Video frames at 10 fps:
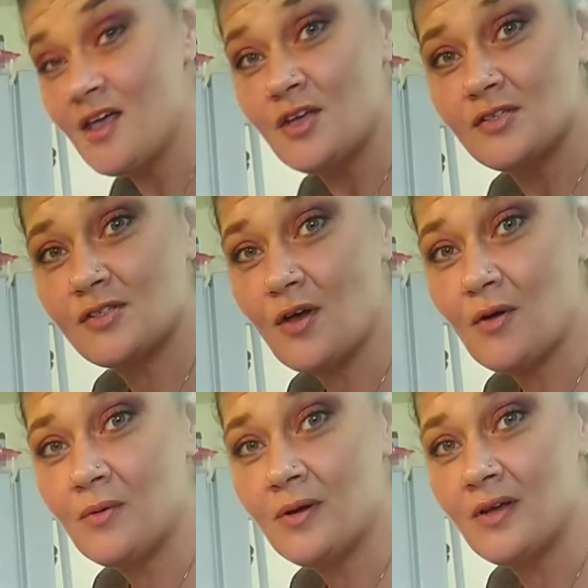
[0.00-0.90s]

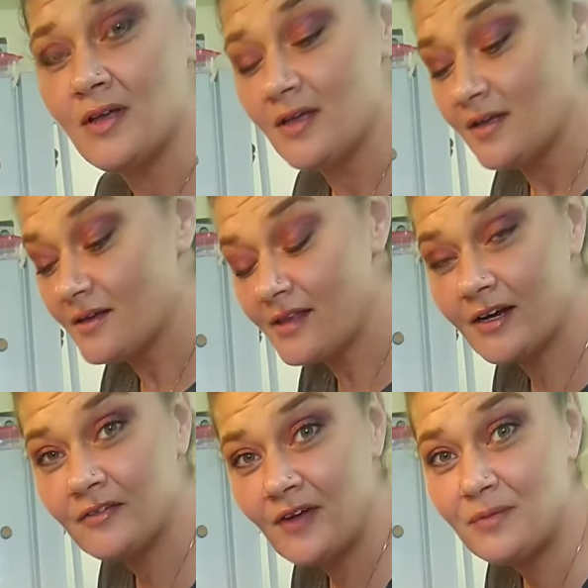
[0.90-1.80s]
So,
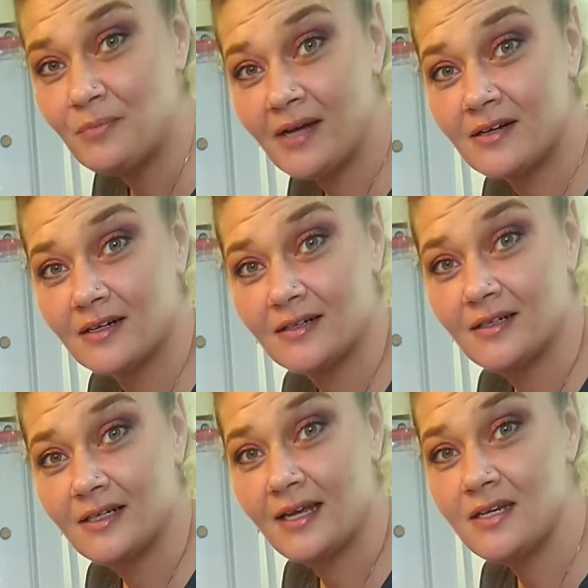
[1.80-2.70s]
clarified butter.
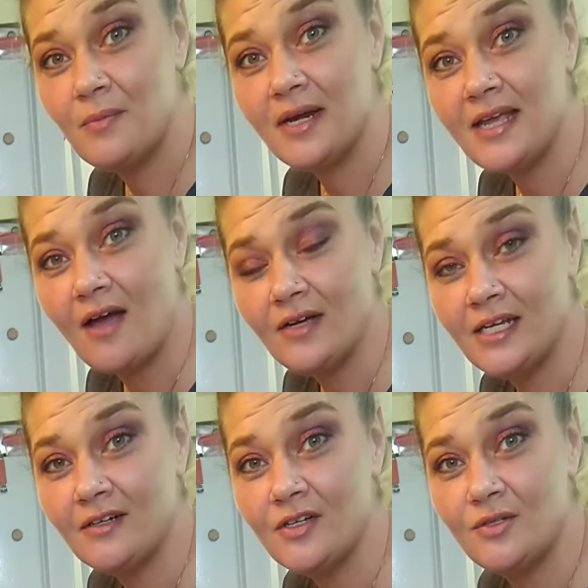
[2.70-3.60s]
Anybody out
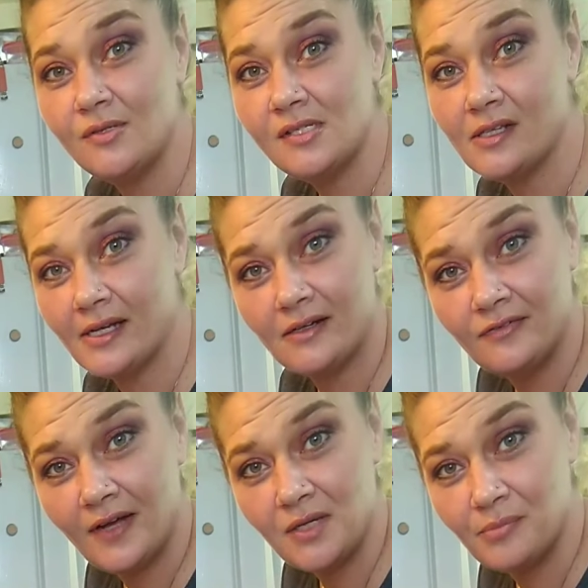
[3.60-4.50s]
here use
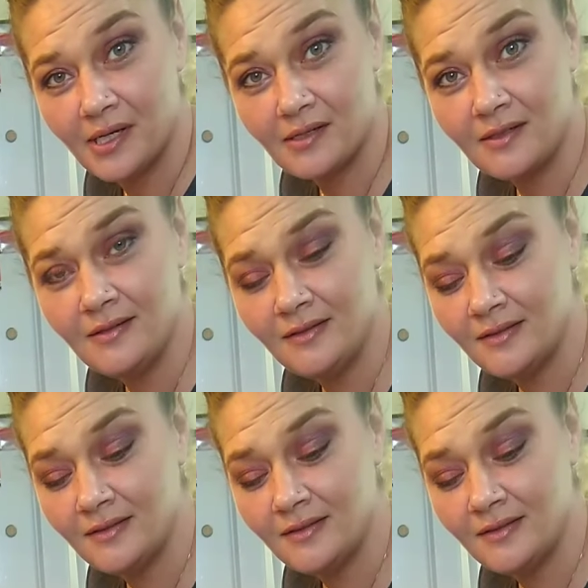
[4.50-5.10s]
clarified butter?